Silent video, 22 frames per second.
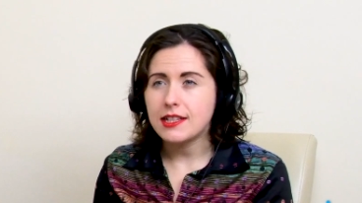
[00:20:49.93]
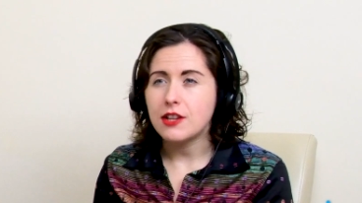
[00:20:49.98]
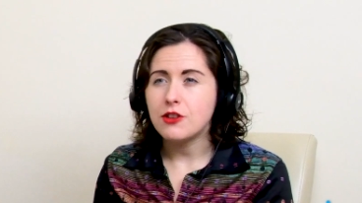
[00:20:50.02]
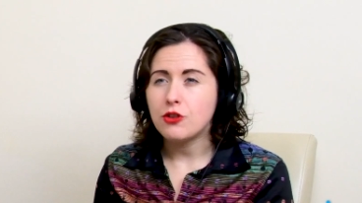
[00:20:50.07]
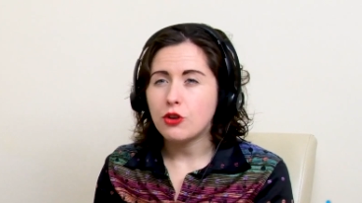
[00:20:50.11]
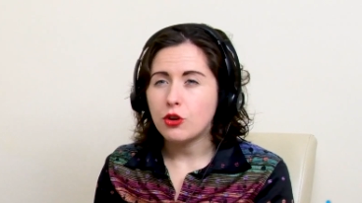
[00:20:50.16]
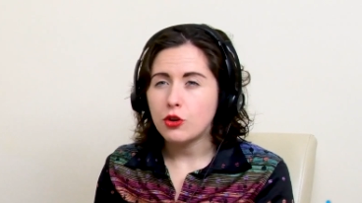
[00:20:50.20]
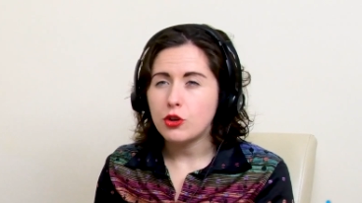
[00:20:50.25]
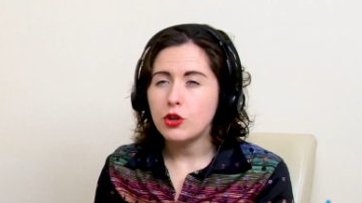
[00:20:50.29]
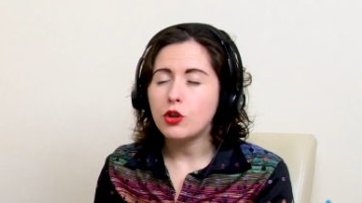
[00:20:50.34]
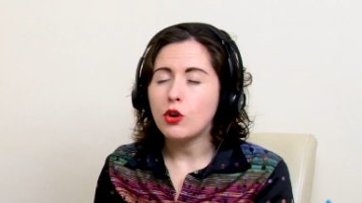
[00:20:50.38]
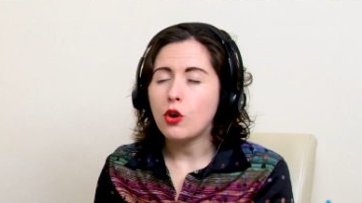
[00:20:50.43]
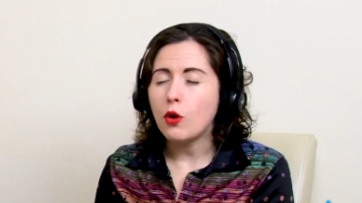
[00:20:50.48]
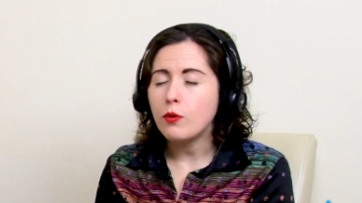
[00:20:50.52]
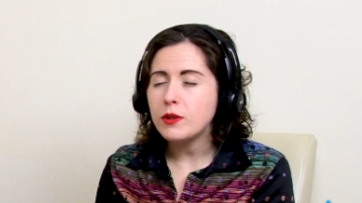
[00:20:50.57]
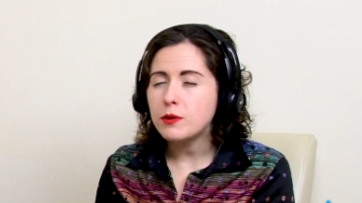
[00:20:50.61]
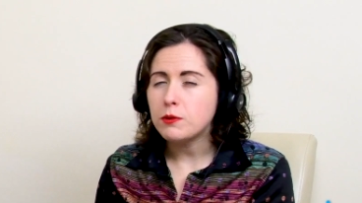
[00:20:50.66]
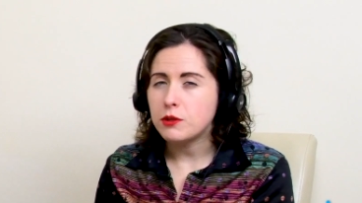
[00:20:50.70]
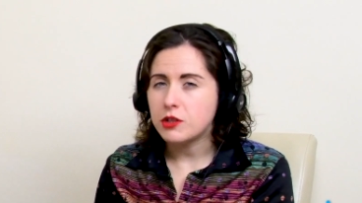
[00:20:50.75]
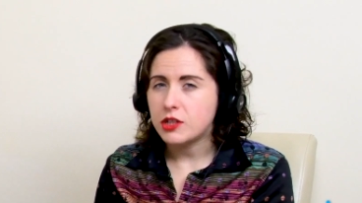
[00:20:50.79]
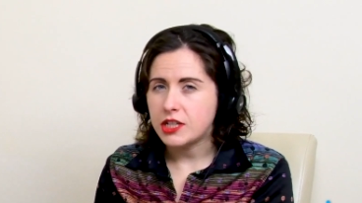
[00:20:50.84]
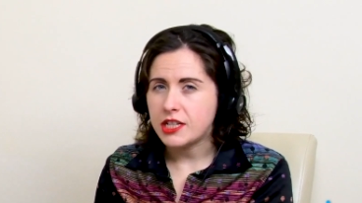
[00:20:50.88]
and you
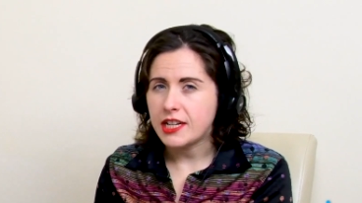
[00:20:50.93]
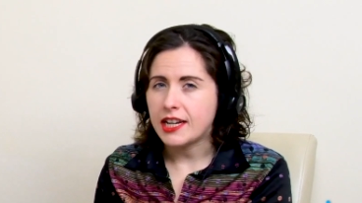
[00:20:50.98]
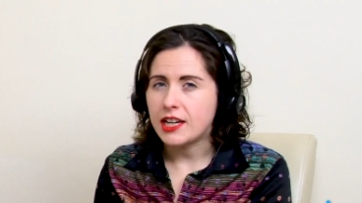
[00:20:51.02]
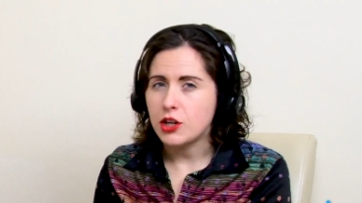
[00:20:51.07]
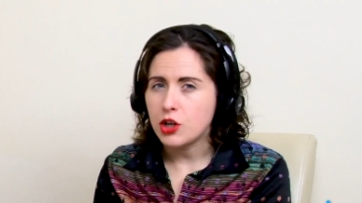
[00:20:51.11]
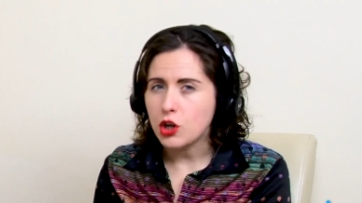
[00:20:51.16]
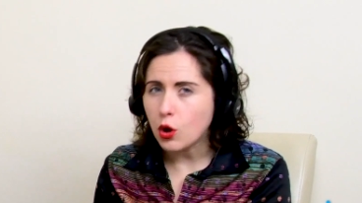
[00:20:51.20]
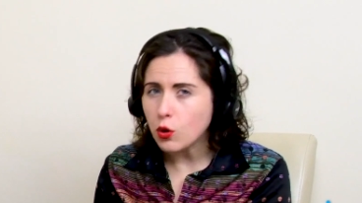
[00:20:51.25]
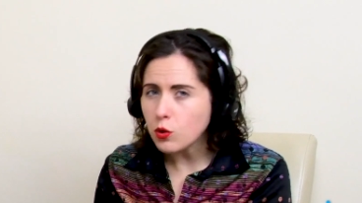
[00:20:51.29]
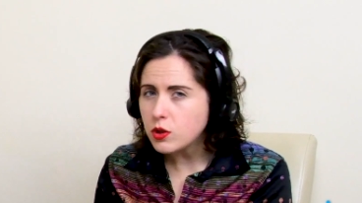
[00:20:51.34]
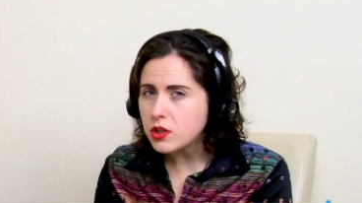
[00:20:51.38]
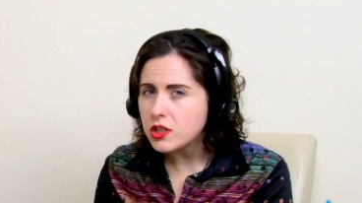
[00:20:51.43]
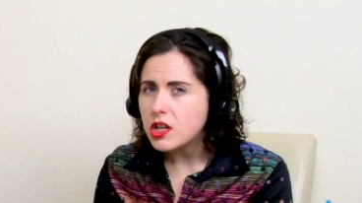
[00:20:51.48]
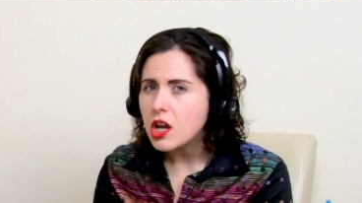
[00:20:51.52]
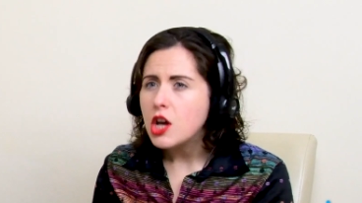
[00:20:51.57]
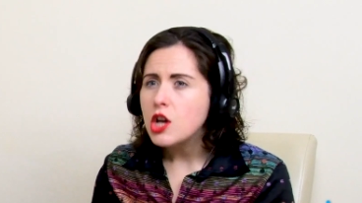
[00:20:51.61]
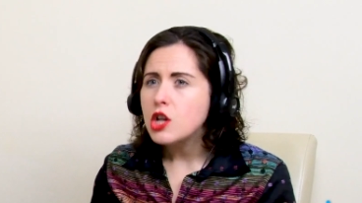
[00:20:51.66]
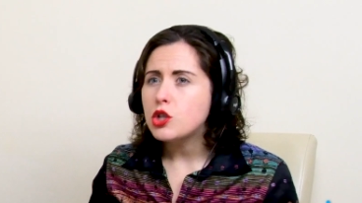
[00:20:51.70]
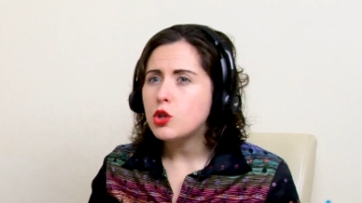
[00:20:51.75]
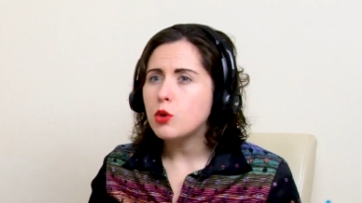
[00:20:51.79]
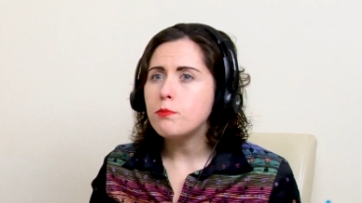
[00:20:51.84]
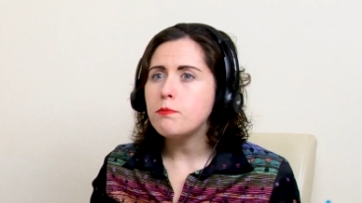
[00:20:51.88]
always want to take notes,
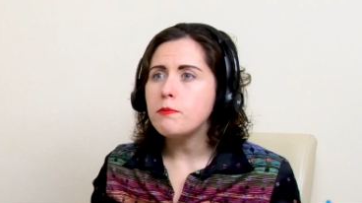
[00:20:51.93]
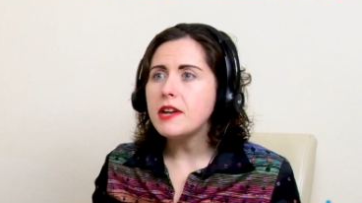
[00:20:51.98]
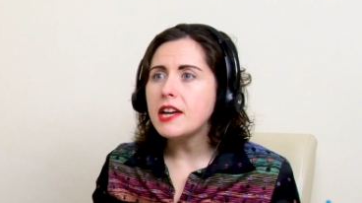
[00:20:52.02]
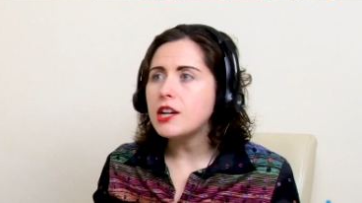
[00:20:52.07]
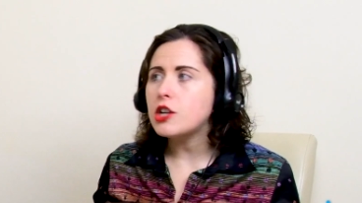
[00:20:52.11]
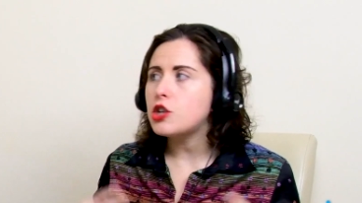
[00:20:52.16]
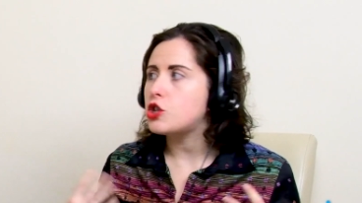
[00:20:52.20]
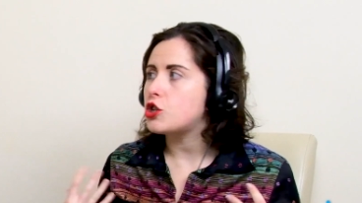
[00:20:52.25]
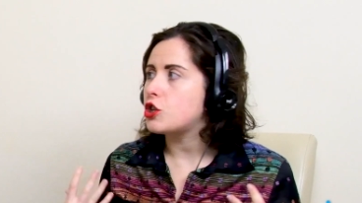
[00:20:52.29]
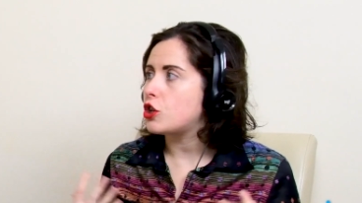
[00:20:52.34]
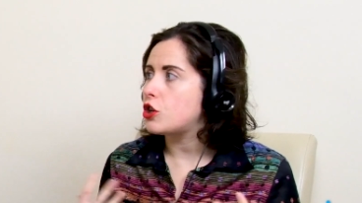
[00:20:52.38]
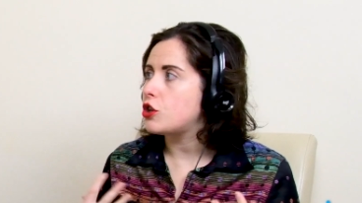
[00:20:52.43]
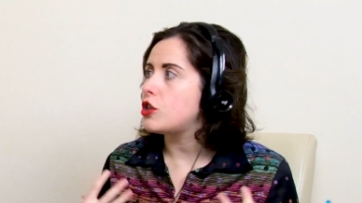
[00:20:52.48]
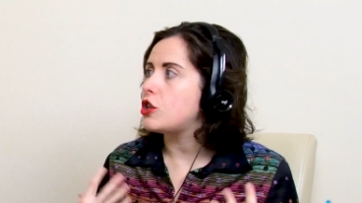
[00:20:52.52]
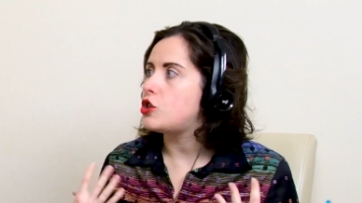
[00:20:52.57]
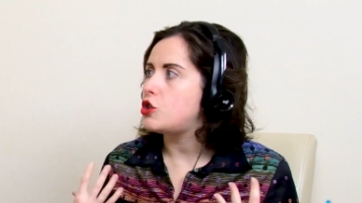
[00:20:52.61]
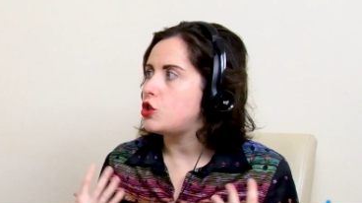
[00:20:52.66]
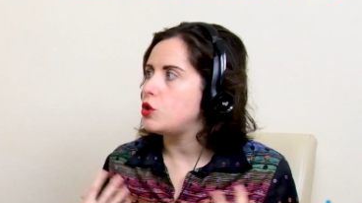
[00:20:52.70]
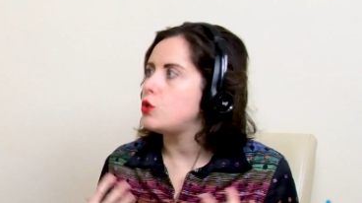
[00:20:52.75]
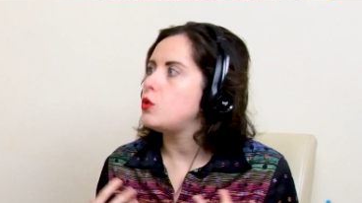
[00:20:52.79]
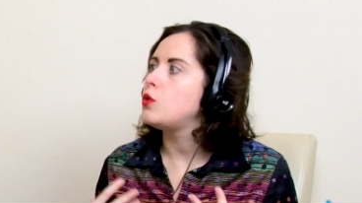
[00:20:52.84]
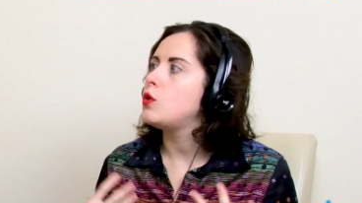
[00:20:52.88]
so make sure
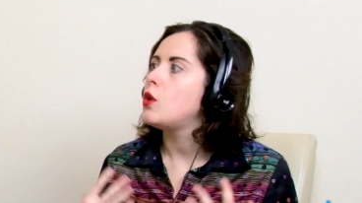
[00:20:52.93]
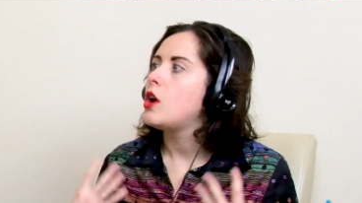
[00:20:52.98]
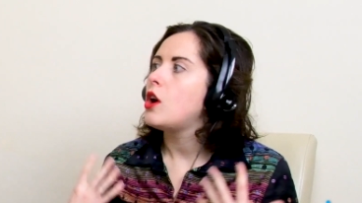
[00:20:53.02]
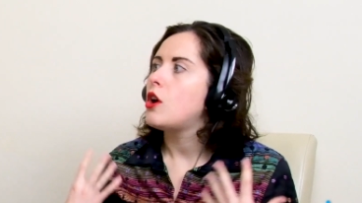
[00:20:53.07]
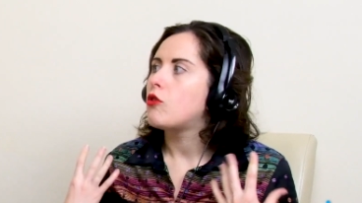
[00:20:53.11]
that you